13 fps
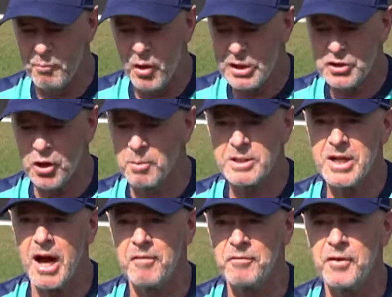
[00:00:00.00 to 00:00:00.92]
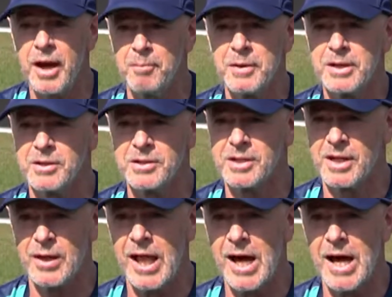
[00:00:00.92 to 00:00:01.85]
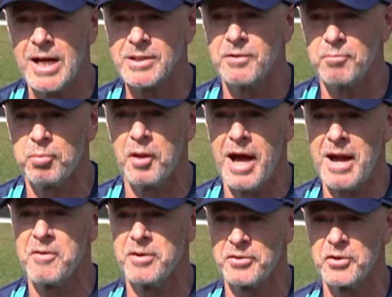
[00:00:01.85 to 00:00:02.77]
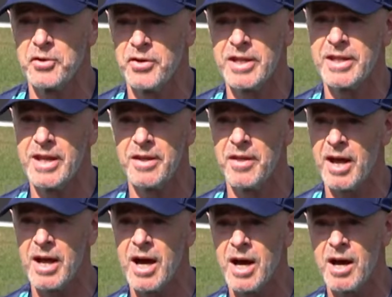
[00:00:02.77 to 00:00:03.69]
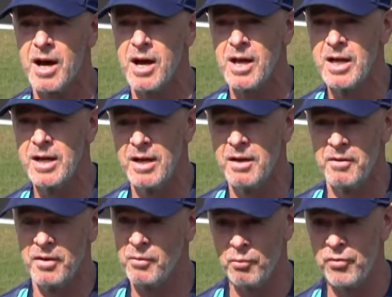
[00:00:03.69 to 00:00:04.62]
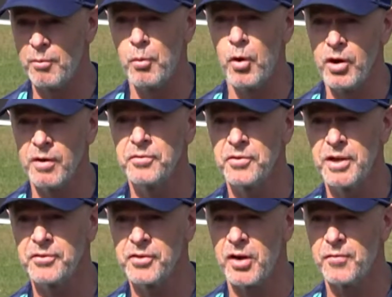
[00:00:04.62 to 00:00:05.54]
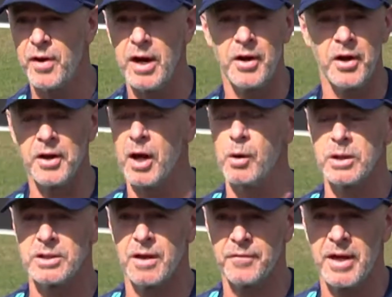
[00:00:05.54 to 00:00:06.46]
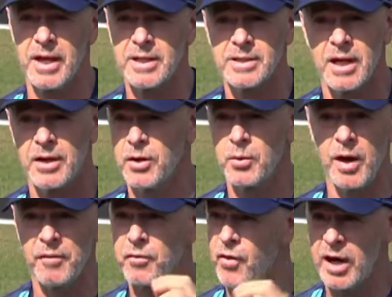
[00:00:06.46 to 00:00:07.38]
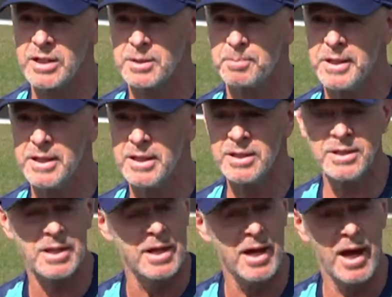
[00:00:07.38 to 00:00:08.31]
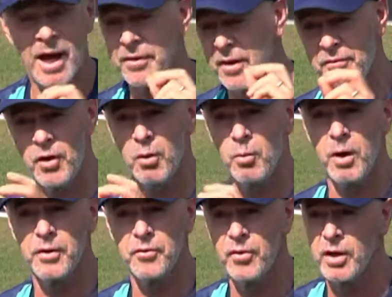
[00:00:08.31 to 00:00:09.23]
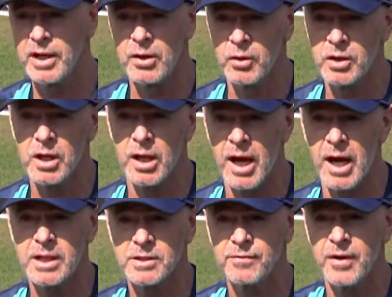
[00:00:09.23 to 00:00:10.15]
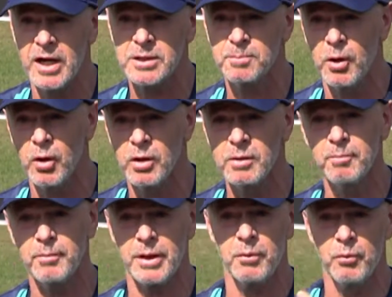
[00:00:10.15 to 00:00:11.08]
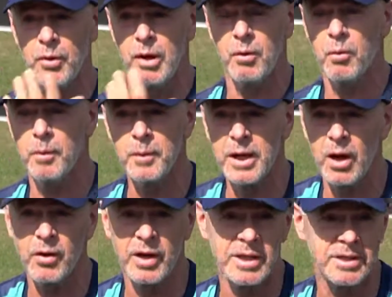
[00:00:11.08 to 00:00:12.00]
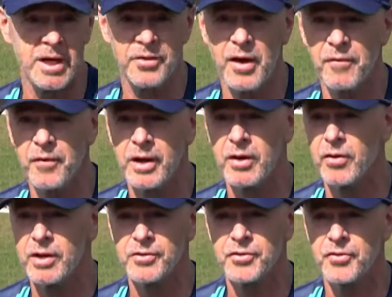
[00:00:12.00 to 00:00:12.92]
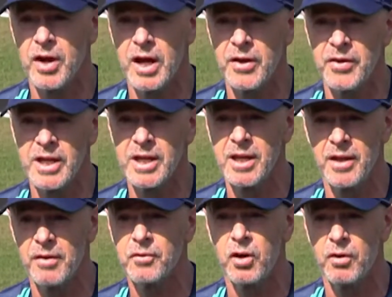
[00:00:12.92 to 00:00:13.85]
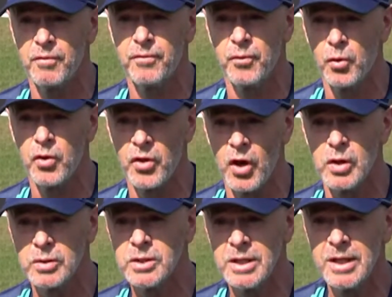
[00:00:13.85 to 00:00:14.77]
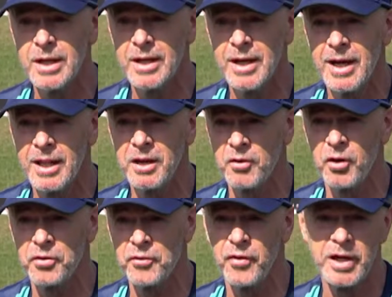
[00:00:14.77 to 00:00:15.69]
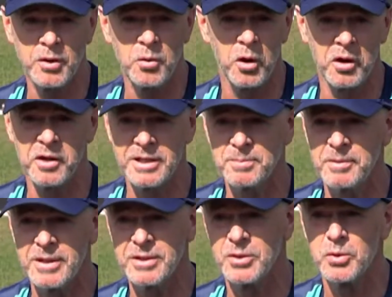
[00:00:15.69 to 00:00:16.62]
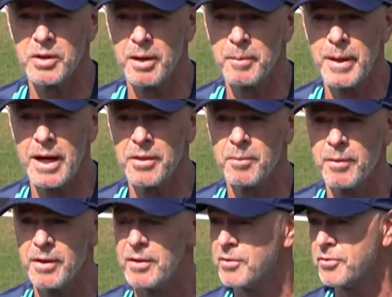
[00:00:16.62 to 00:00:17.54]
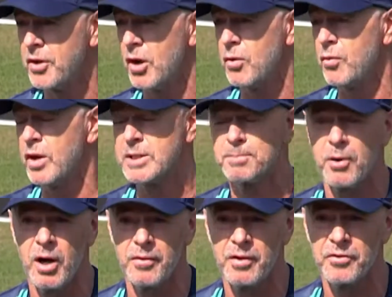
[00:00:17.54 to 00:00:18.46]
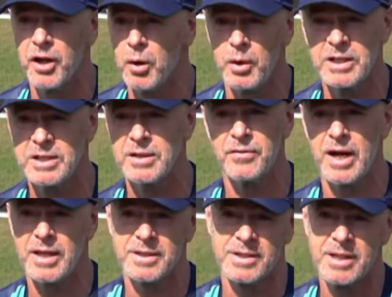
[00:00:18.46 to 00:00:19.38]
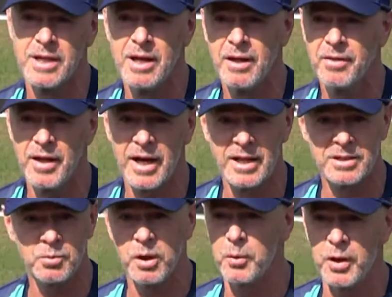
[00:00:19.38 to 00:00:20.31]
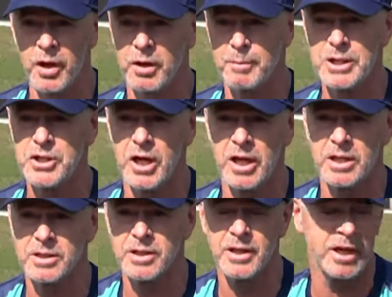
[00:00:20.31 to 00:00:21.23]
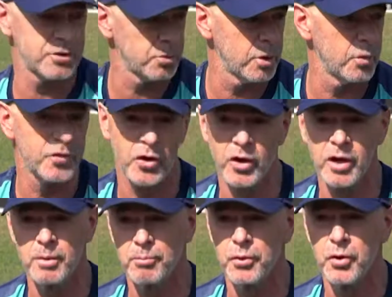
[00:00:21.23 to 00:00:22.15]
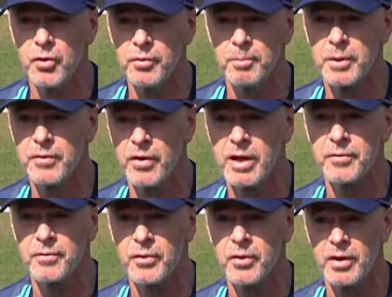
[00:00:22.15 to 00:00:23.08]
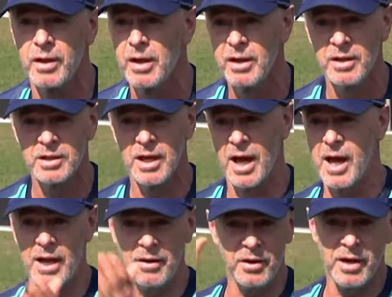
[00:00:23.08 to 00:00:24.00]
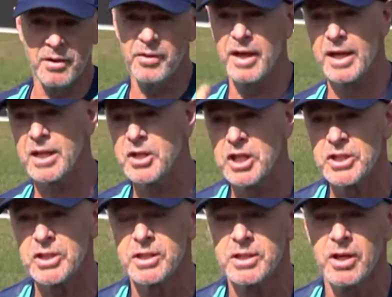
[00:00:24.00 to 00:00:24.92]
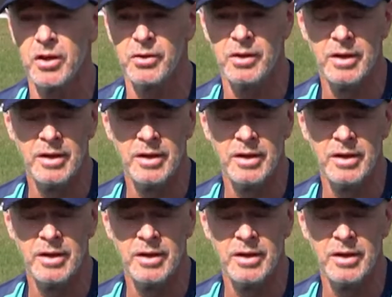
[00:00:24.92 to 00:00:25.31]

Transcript: my job is half done because the class of player is already there. They are, from what I've seen so far, and I know it's Afghanistan who have great spinners and they've got one really good class fast bowler, but when we go against South Africa and Australia and India, they've got 4 of those and they've got 3 quality spinners all coming at them. There's no respite, there's no easy runs. That's where we're going to be challenged, and that's where we've got to improve and be ready for it and in their conditions. So